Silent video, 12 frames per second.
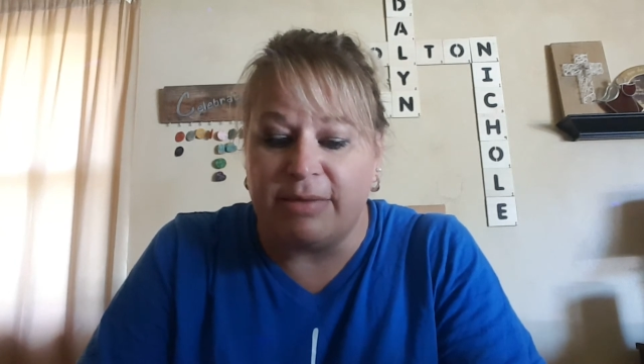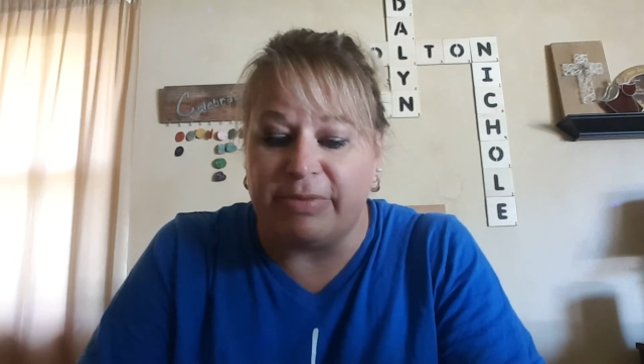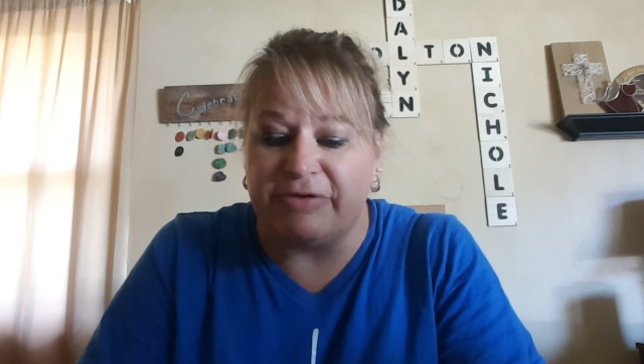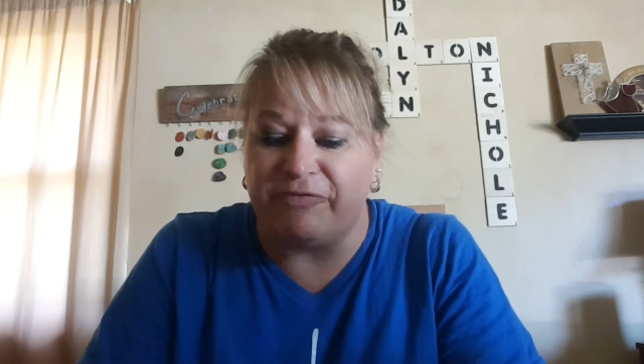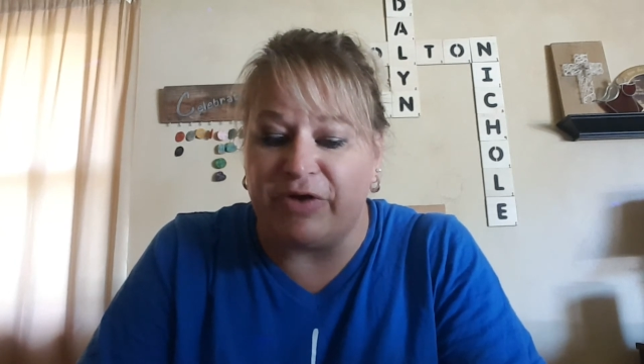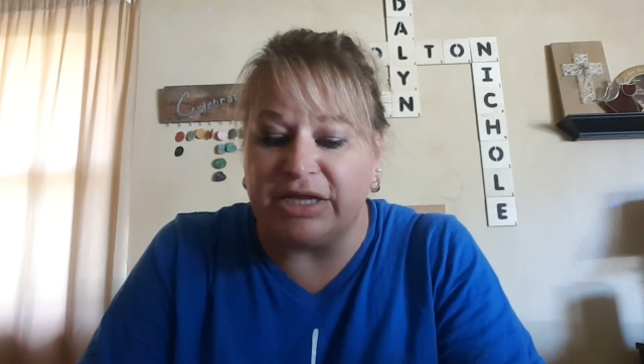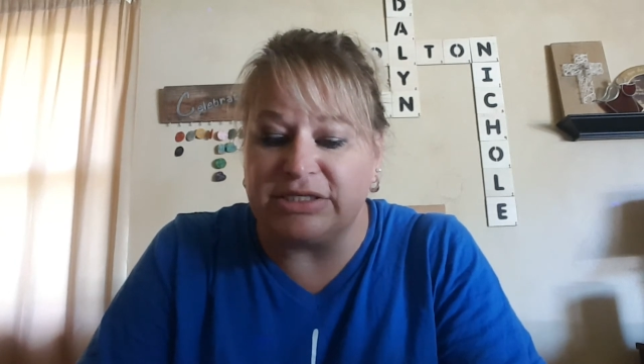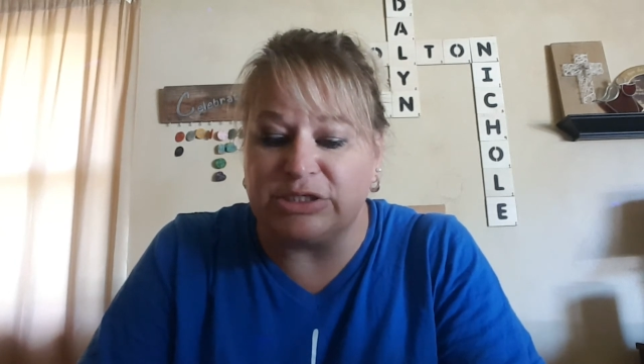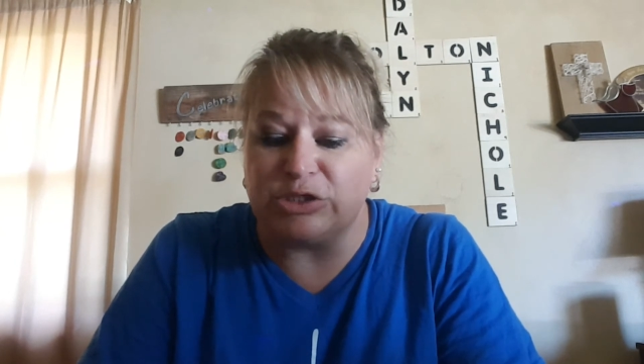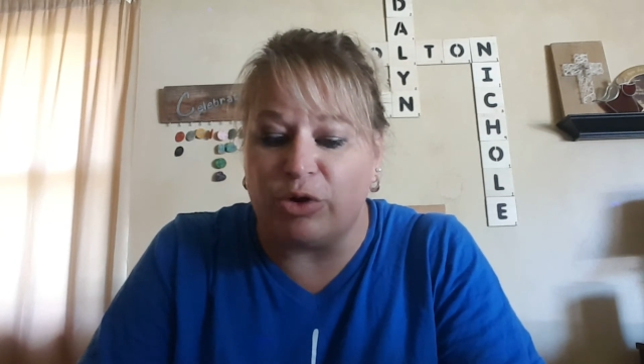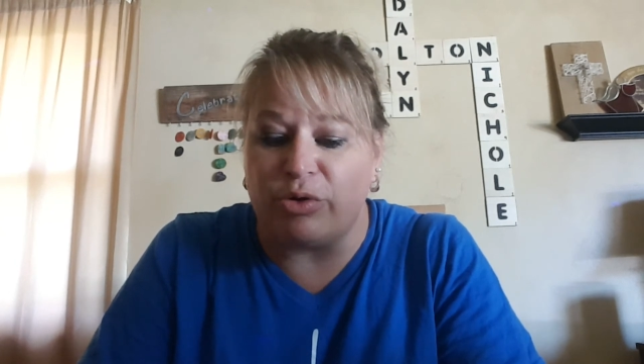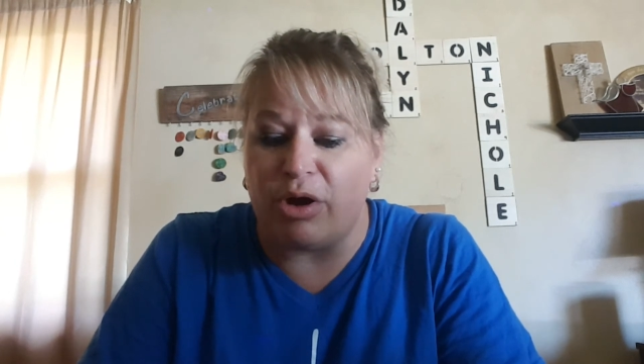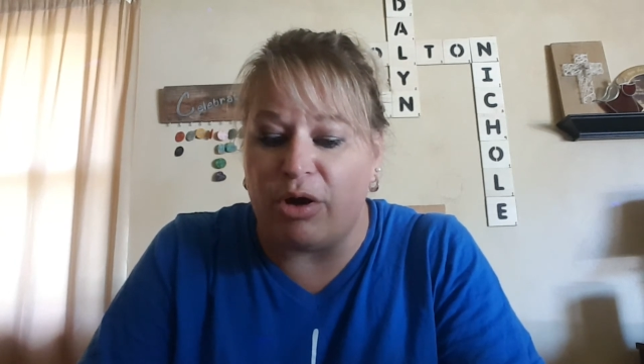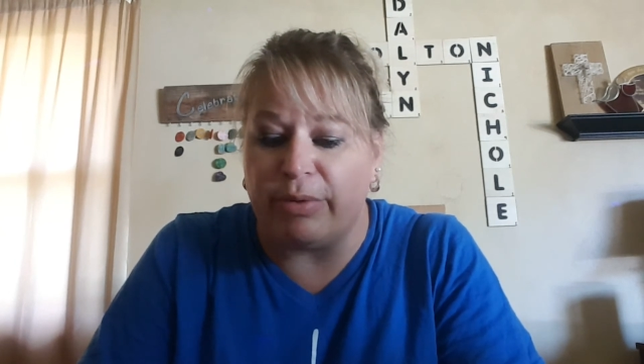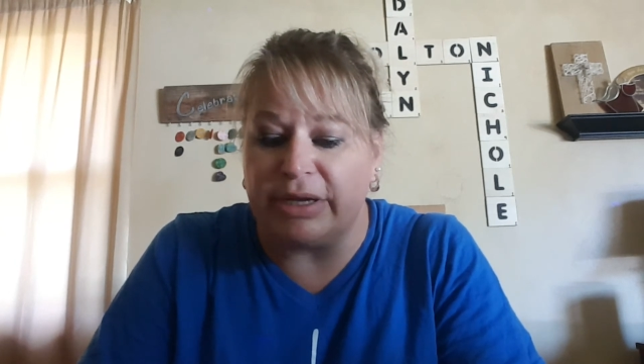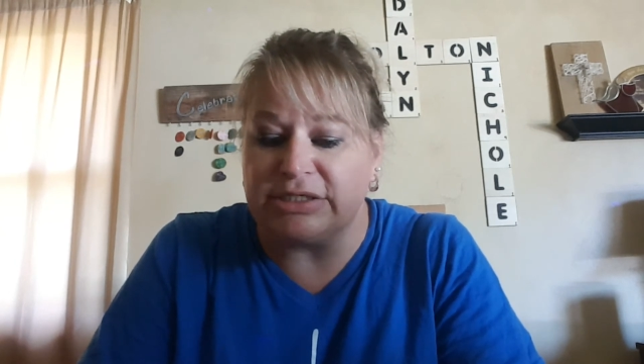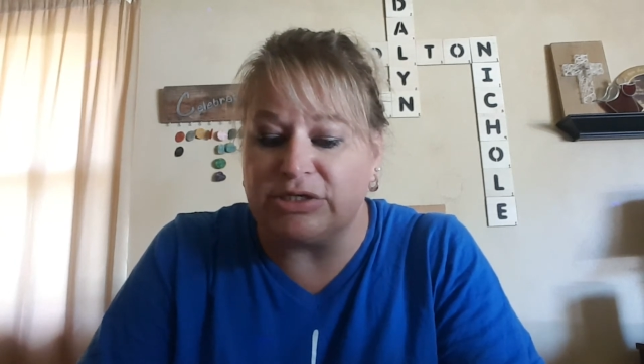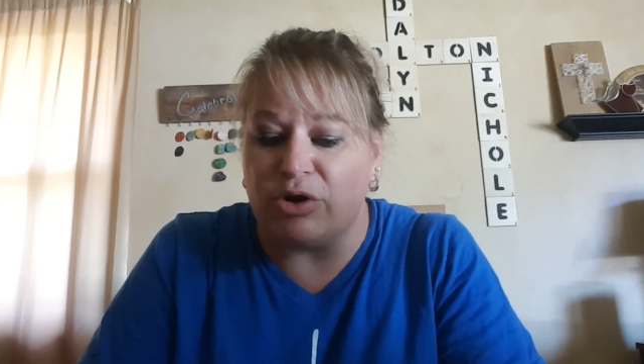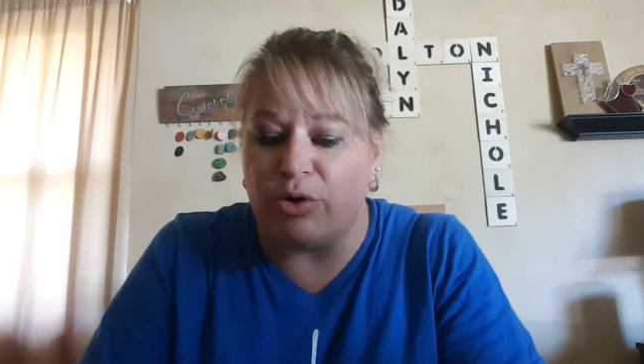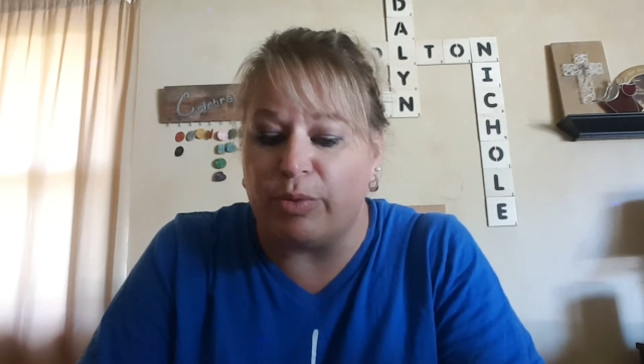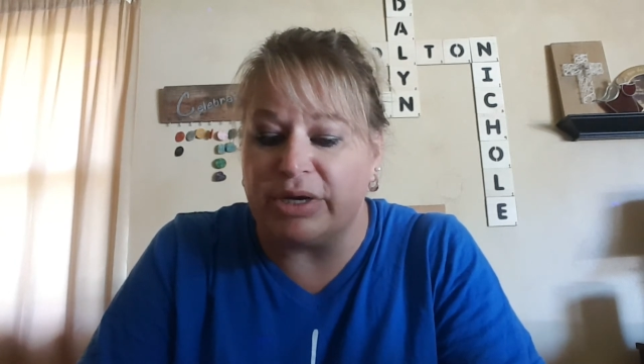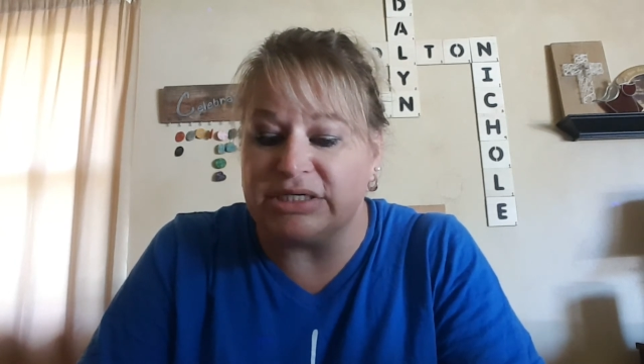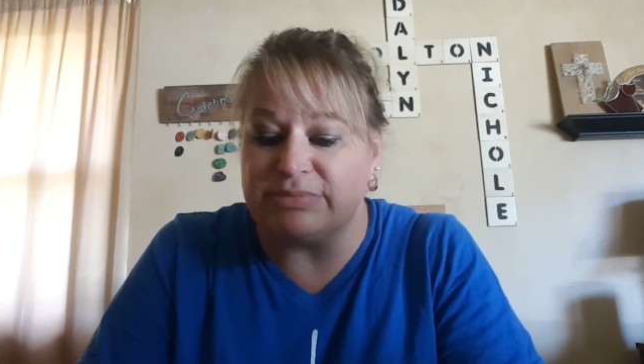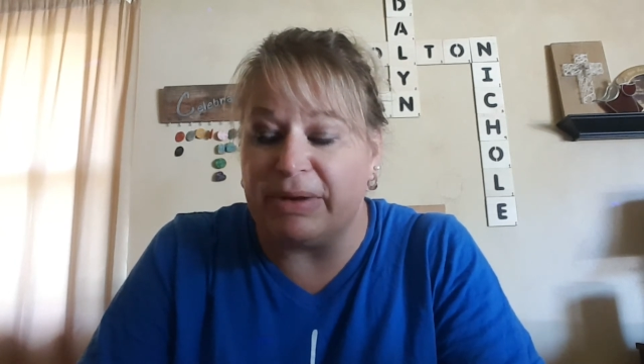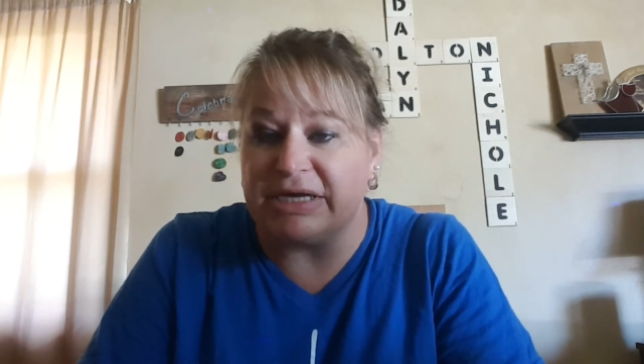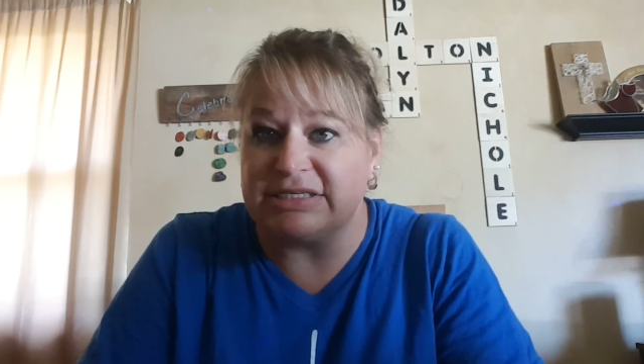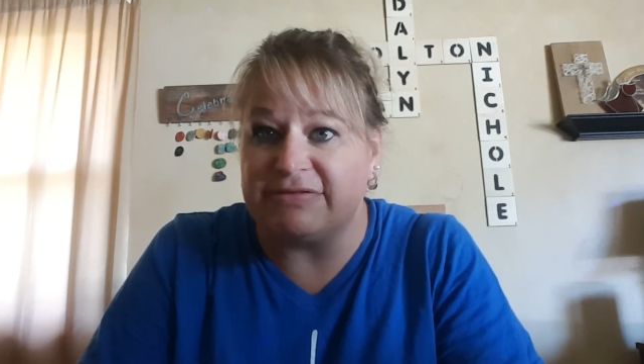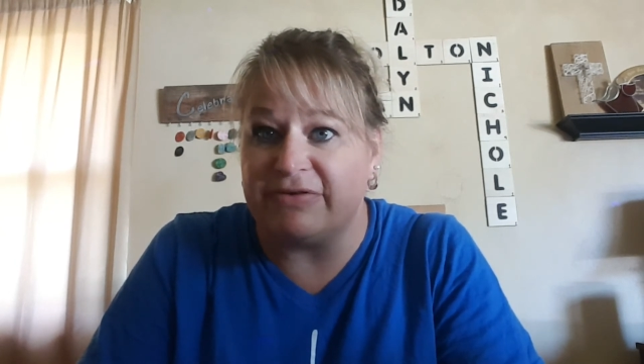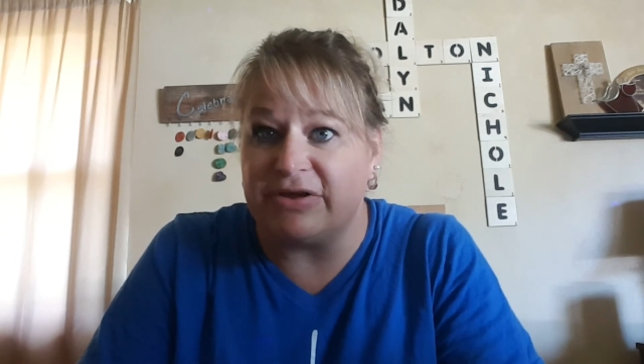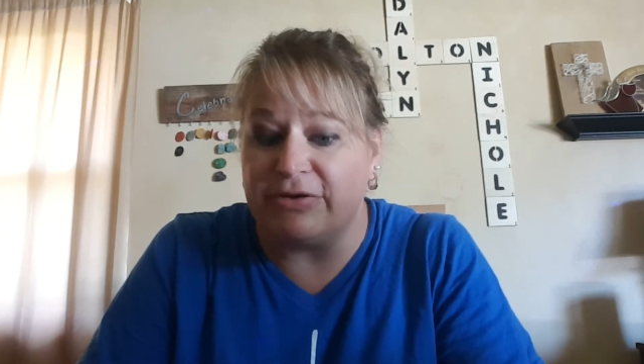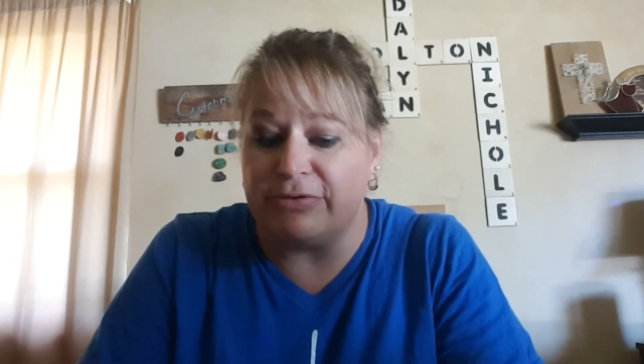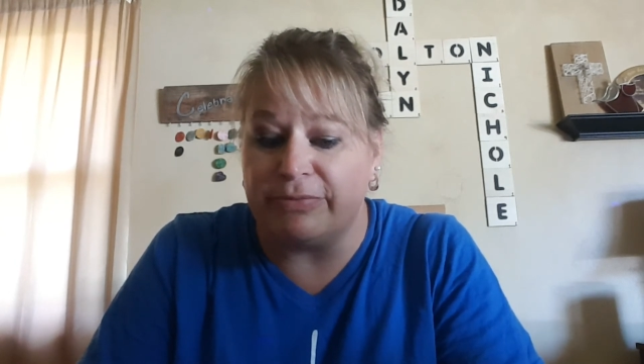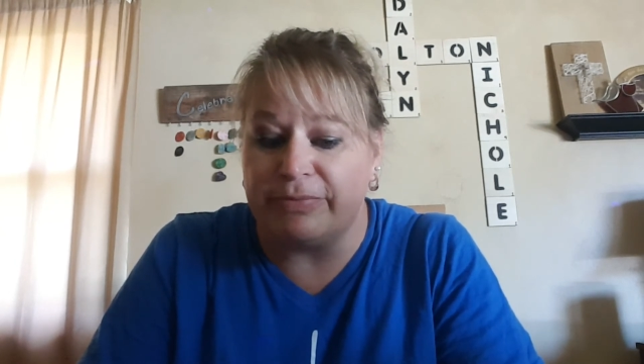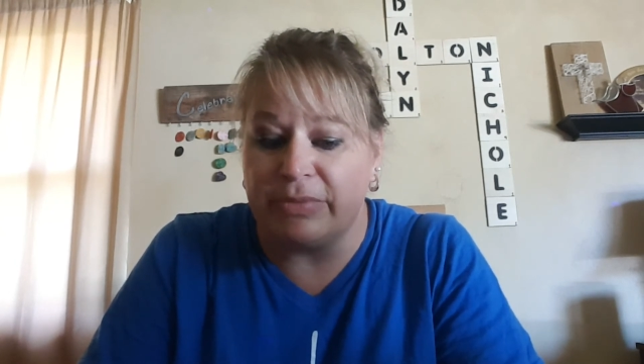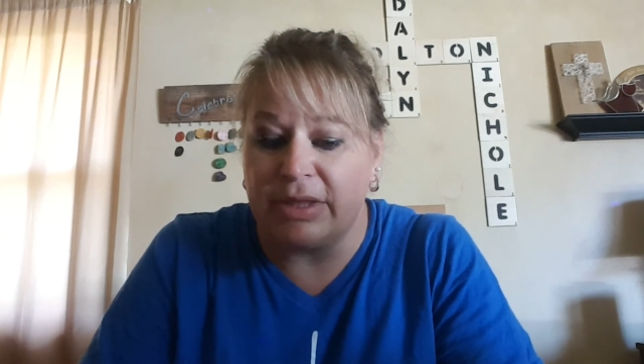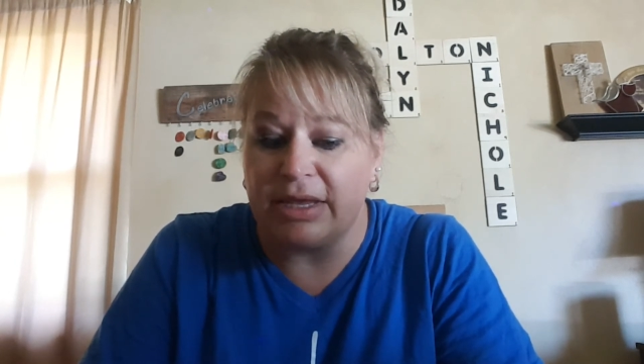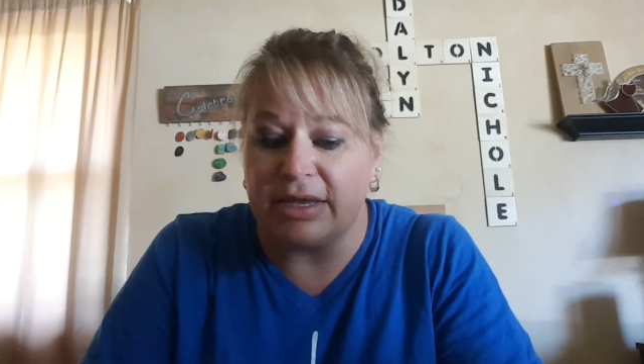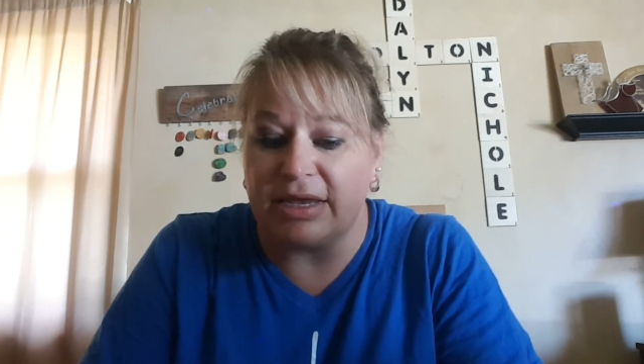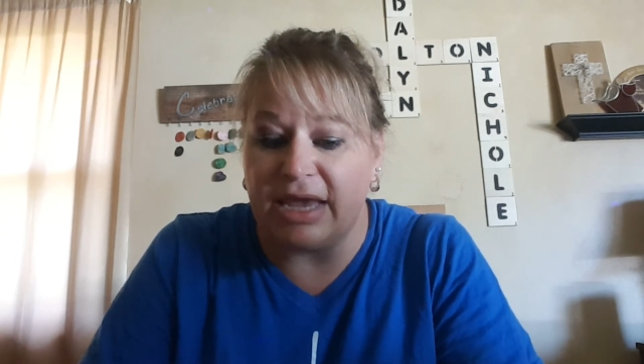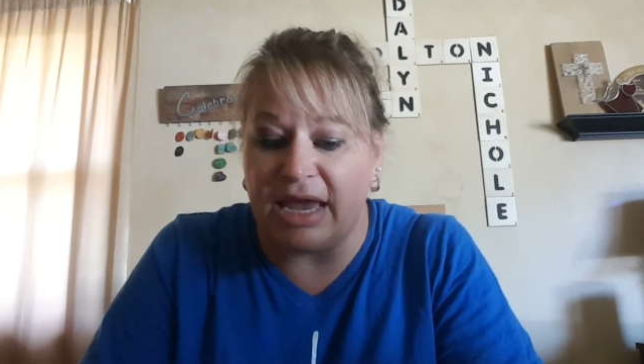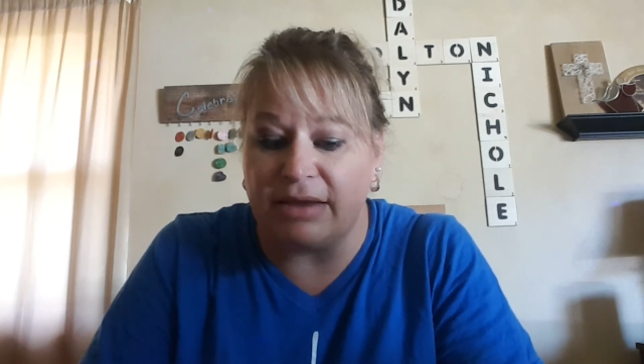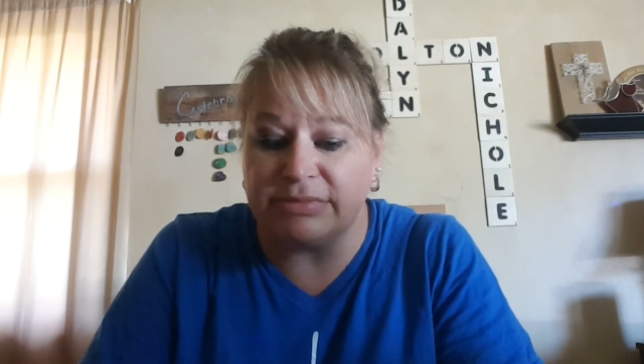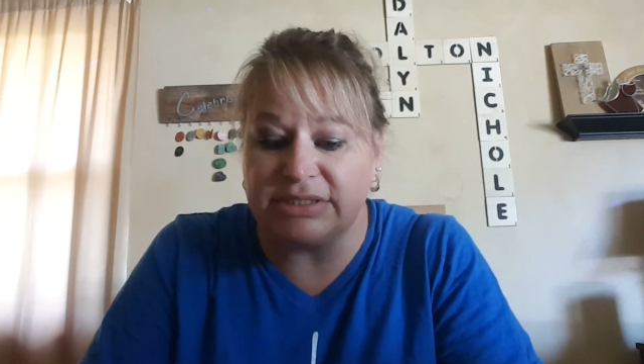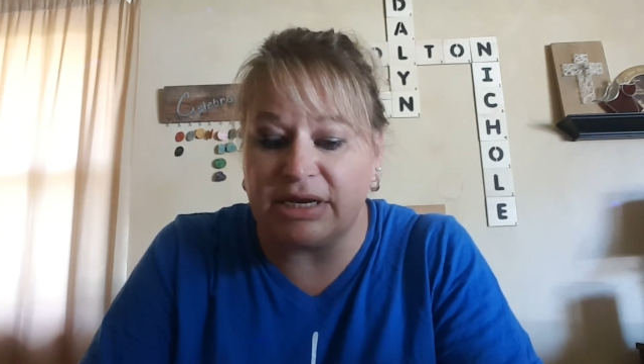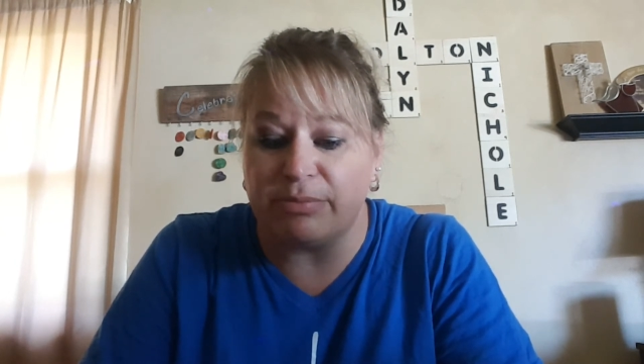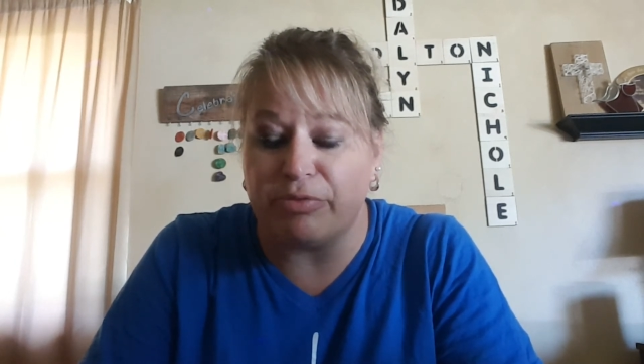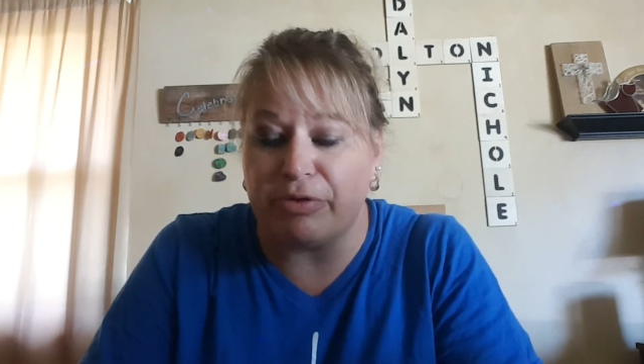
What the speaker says: But friends don't always know what is best for you. Games can